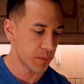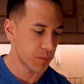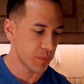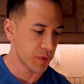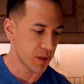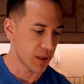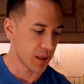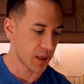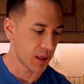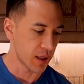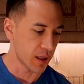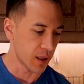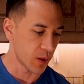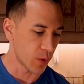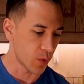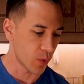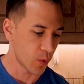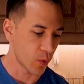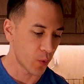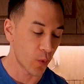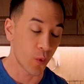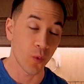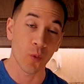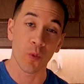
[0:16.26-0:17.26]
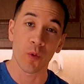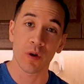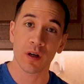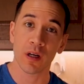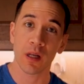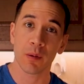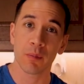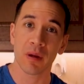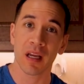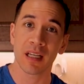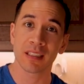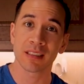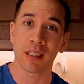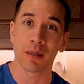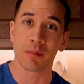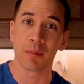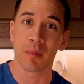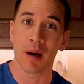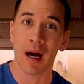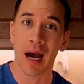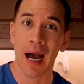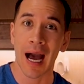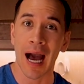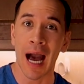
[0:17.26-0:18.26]
But we're gonna make
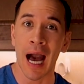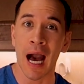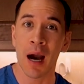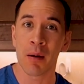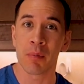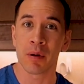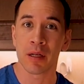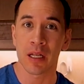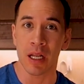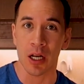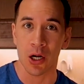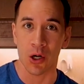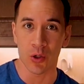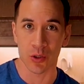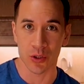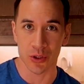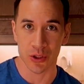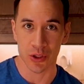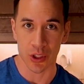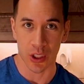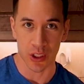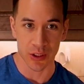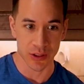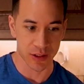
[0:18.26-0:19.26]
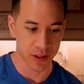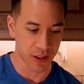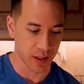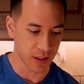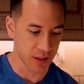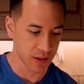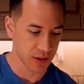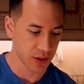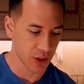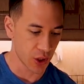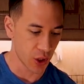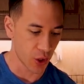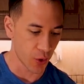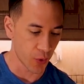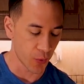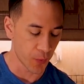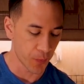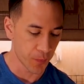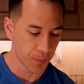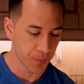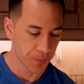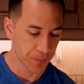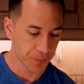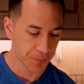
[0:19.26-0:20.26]
some habanero salsa.
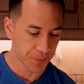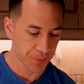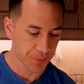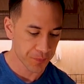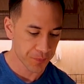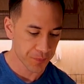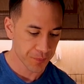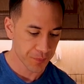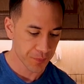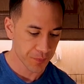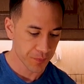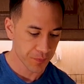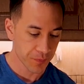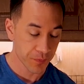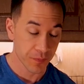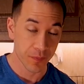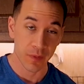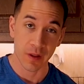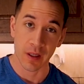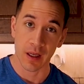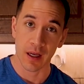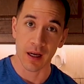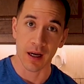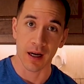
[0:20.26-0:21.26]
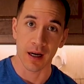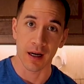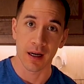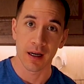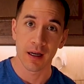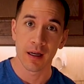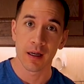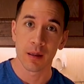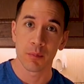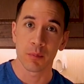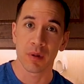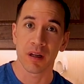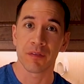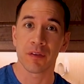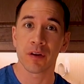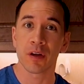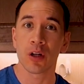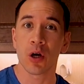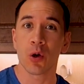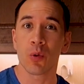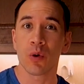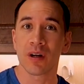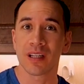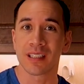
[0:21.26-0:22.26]
So yeah, but if you
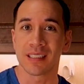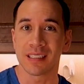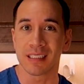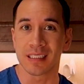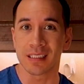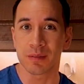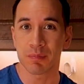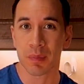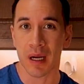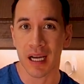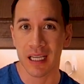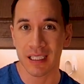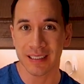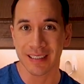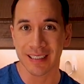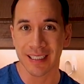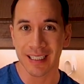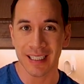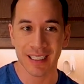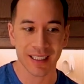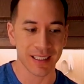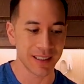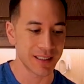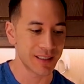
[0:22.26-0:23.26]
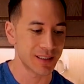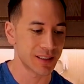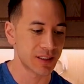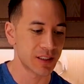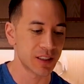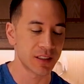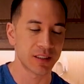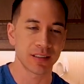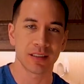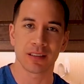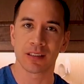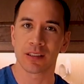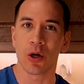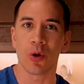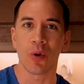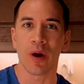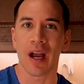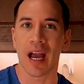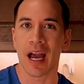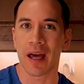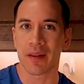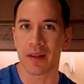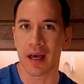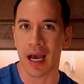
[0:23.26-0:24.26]
don't want it spicy, just
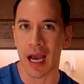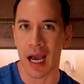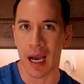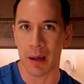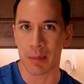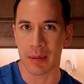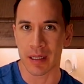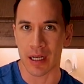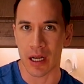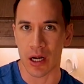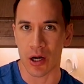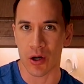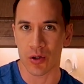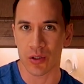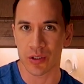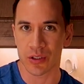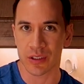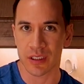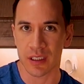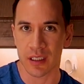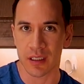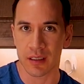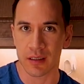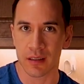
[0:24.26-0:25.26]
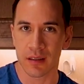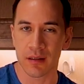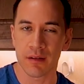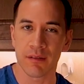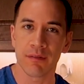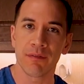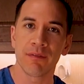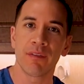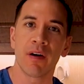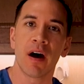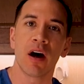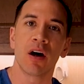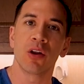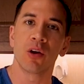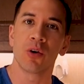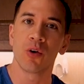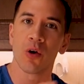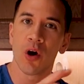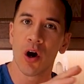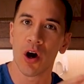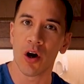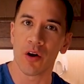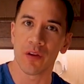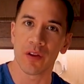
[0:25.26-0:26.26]
don't add the habaneros in.
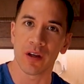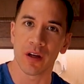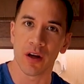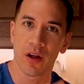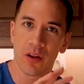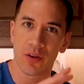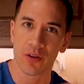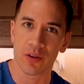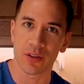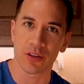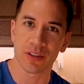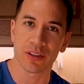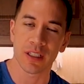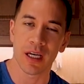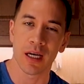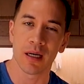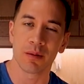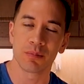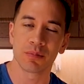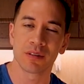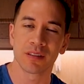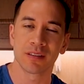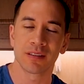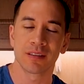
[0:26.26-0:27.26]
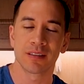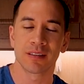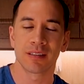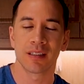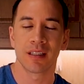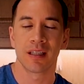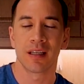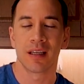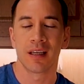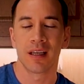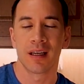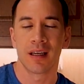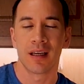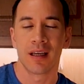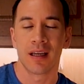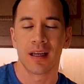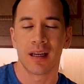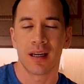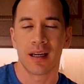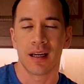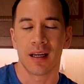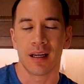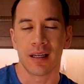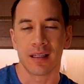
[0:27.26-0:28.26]
Follow all the other steps,
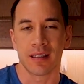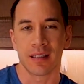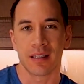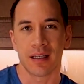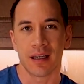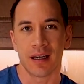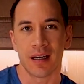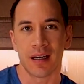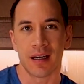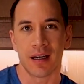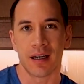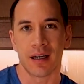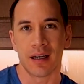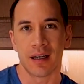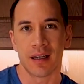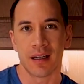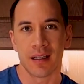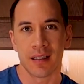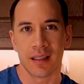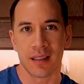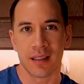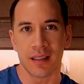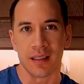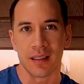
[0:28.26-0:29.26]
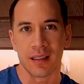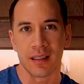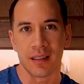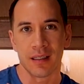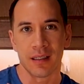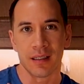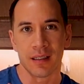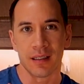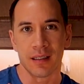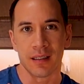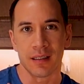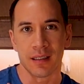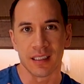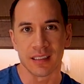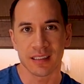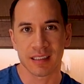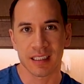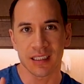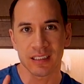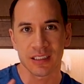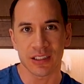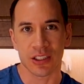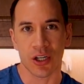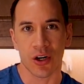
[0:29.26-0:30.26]
and let's
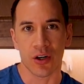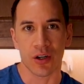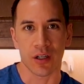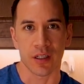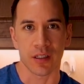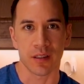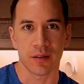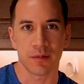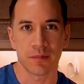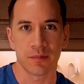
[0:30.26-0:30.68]
get started.